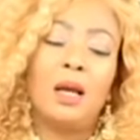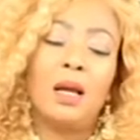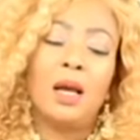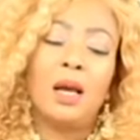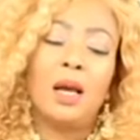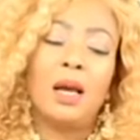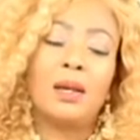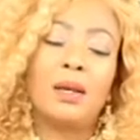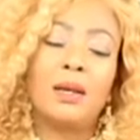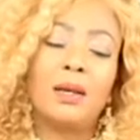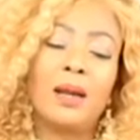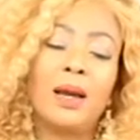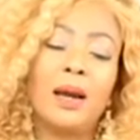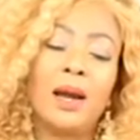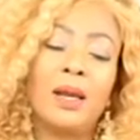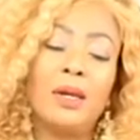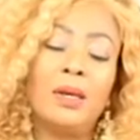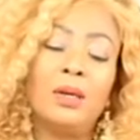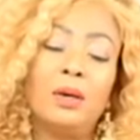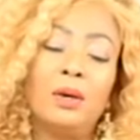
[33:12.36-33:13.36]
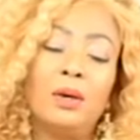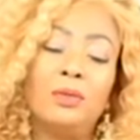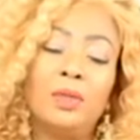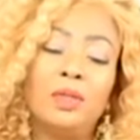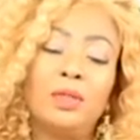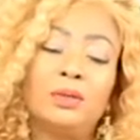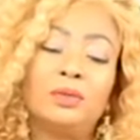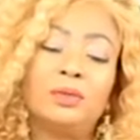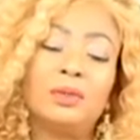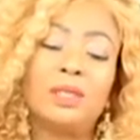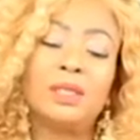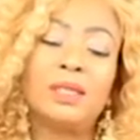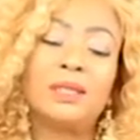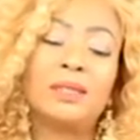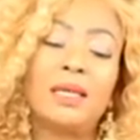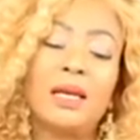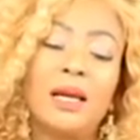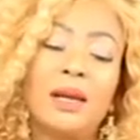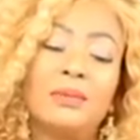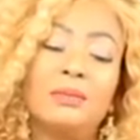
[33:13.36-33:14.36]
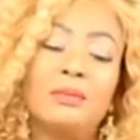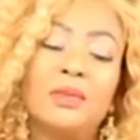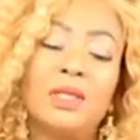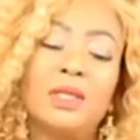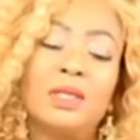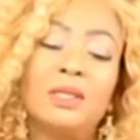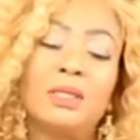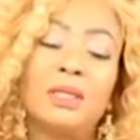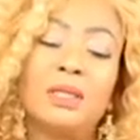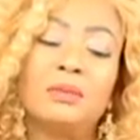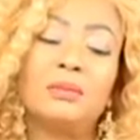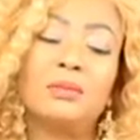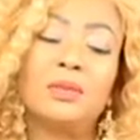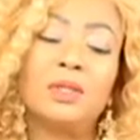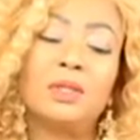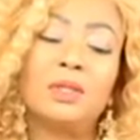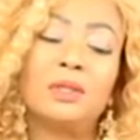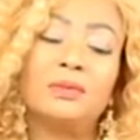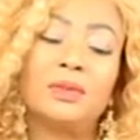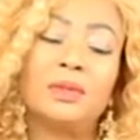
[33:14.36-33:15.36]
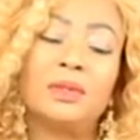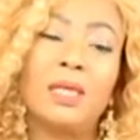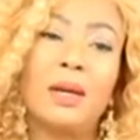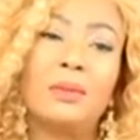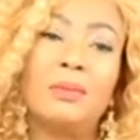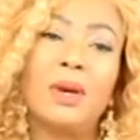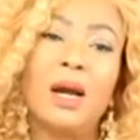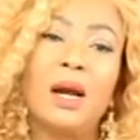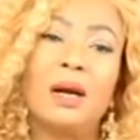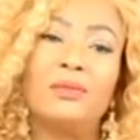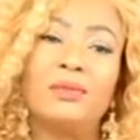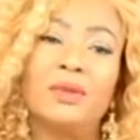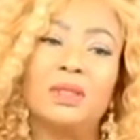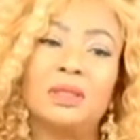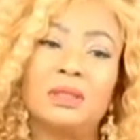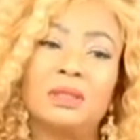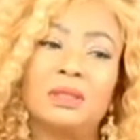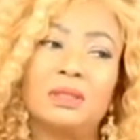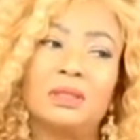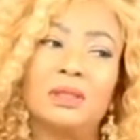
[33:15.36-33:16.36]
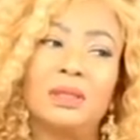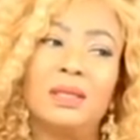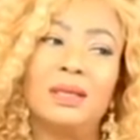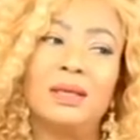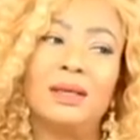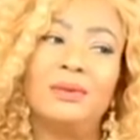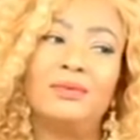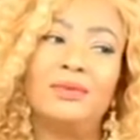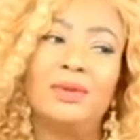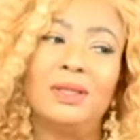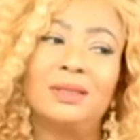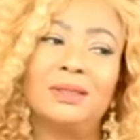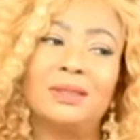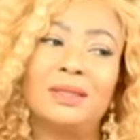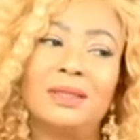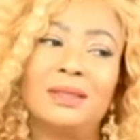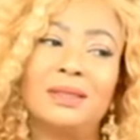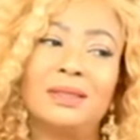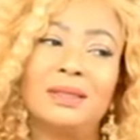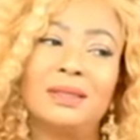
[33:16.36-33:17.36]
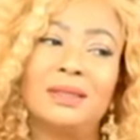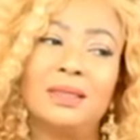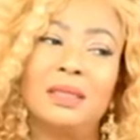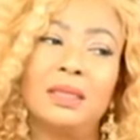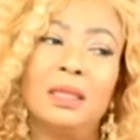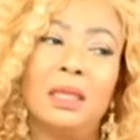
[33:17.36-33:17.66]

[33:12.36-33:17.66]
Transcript: and I know we do this thing most of the time haphazardly,